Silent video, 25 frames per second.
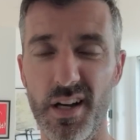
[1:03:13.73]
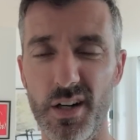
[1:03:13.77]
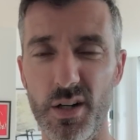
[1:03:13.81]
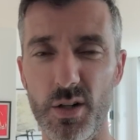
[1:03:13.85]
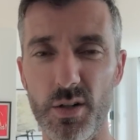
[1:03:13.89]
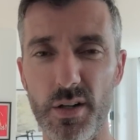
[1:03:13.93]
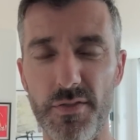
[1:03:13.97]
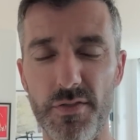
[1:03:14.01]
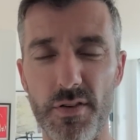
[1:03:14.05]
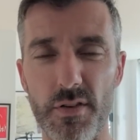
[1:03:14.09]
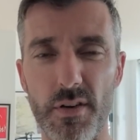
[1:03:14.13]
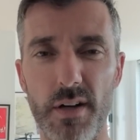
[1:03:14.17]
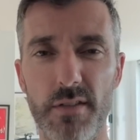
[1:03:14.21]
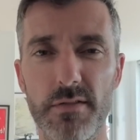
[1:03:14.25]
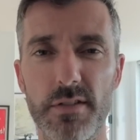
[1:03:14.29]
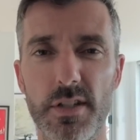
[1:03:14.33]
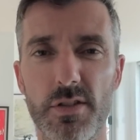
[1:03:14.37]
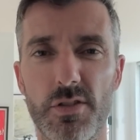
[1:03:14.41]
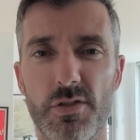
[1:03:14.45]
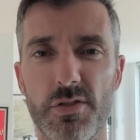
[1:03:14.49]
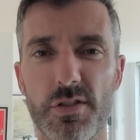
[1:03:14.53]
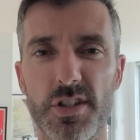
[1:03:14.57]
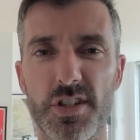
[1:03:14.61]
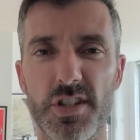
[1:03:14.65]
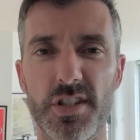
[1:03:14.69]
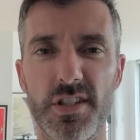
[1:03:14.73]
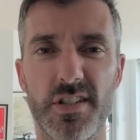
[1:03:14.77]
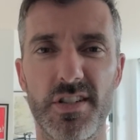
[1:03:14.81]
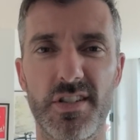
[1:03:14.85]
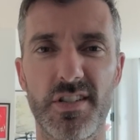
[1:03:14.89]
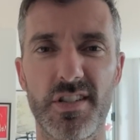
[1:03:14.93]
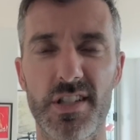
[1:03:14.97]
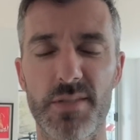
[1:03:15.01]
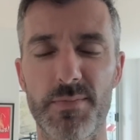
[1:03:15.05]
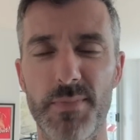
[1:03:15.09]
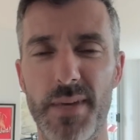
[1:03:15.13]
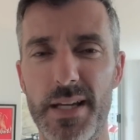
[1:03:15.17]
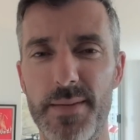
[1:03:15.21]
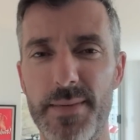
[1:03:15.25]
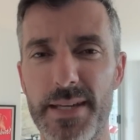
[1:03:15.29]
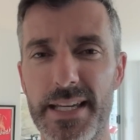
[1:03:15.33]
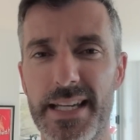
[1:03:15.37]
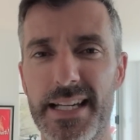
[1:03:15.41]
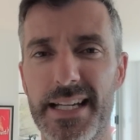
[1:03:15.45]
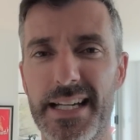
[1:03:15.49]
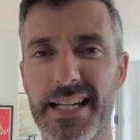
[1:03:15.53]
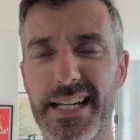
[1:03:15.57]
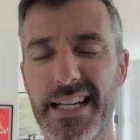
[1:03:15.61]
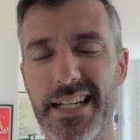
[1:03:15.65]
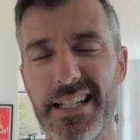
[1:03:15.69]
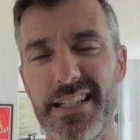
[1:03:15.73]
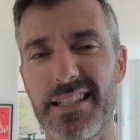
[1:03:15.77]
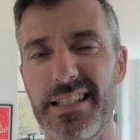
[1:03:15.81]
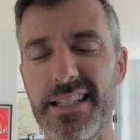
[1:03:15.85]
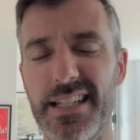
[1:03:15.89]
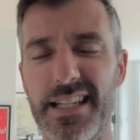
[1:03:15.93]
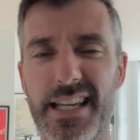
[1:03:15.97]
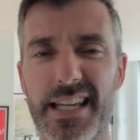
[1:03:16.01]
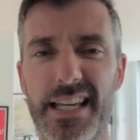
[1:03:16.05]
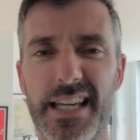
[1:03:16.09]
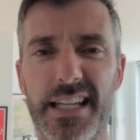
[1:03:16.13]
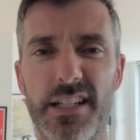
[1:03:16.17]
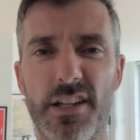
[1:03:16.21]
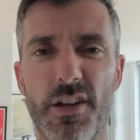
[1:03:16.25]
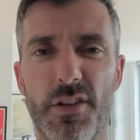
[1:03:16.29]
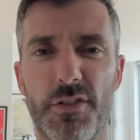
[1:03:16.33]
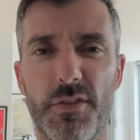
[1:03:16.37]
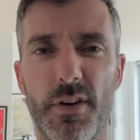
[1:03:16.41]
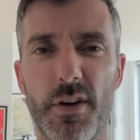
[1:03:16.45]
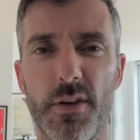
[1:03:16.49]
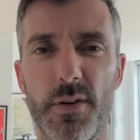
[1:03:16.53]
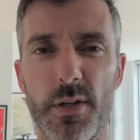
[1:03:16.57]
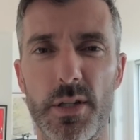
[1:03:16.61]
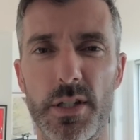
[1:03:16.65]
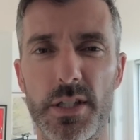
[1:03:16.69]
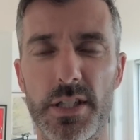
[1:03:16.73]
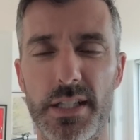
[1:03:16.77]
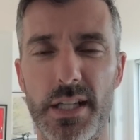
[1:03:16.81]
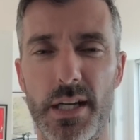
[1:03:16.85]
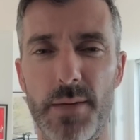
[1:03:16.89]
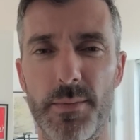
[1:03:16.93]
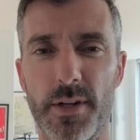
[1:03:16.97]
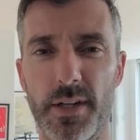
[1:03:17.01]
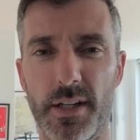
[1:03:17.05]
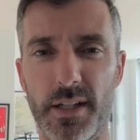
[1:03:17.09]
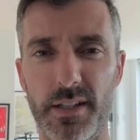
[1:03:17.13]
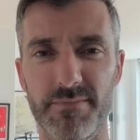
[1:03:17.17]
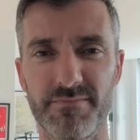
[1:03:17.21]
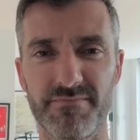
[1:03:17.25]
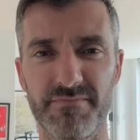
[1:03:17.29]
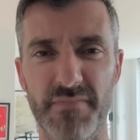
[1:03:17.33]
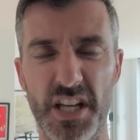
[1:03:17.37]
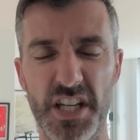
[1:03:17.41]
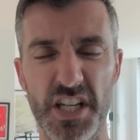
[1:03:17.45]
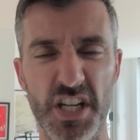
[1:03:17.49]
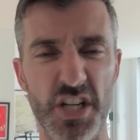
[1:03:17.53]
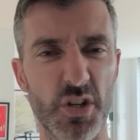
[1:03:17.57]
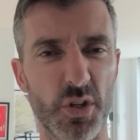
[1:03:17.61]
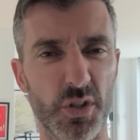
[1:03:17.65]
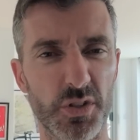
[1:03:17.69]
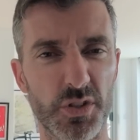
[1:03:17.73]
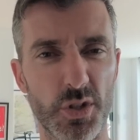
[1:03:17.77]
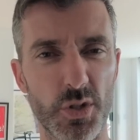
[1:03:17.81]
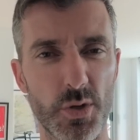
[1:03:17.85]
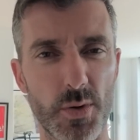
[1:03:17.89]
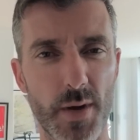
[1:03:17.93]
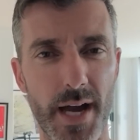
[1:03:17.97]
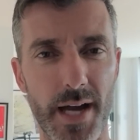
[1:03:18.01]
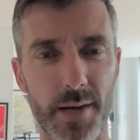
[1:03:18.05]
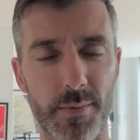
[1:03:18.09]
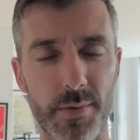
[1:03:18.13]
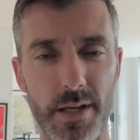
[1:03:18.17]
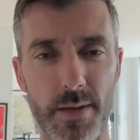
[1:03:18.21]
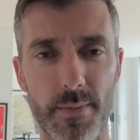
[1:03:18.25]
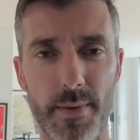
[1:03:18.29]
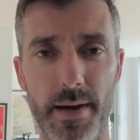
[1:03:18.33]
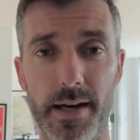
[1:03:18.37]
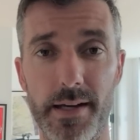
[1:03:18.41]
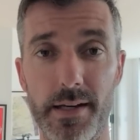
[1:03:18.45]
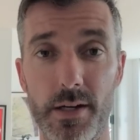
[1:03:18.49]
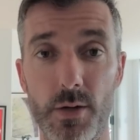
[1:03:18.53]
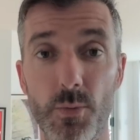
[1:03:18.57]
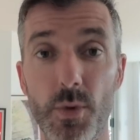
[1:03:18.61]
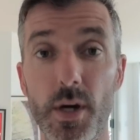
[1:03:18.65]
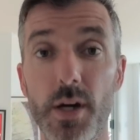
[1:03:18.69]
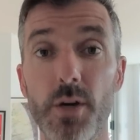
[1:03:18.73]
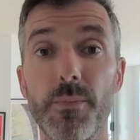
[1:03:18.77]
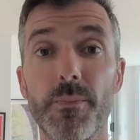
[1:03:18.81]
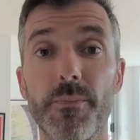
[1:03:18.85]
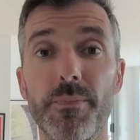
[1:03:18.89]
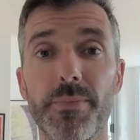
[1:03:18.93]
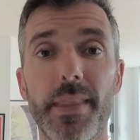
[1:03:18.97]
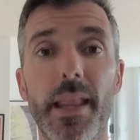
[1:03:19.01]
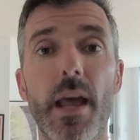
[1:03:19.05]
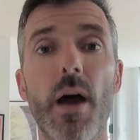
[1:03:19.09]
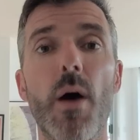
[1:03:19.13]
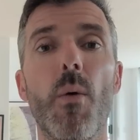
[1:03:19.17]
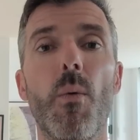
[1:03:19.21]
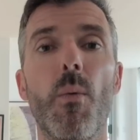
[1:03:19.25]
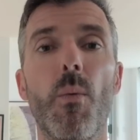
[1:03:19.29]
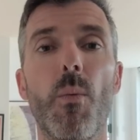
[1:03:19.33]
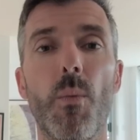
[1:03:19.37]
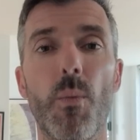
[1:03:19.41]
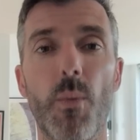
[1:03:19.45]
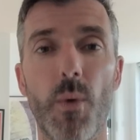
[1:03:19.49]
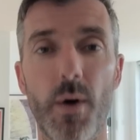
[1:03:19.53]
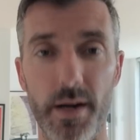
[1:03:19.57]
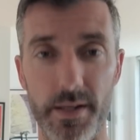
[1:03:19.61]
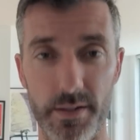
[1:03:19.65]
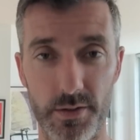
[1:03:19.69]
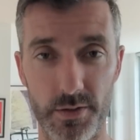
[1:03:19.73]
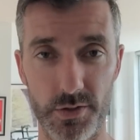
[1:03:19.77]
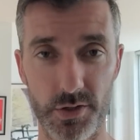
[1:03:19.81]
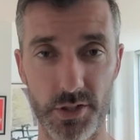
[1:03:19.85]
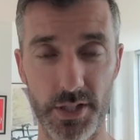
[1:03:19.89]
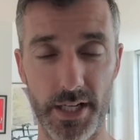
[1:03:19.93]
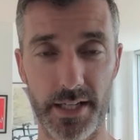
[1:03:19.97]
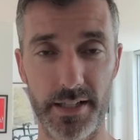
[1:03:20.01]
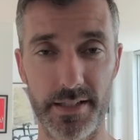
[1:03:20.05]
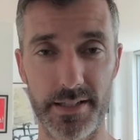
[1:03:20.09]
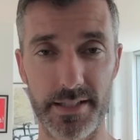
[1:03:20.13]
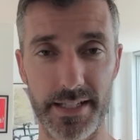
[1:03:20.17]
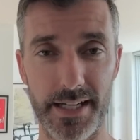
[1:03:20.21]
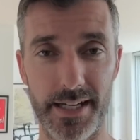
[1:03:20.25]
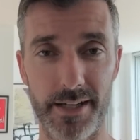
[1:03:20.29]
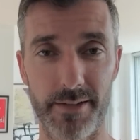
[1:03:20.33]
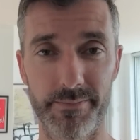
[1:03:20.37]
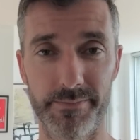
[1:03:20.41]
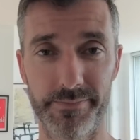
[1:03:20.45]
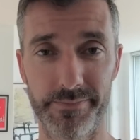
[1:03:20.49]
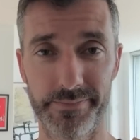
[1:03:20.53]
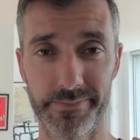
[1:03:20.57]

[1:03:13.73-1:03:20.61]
or if your own nutrition is just maybe sticking in your throat or your stomach and you're not too happy about it, well, why not check us out?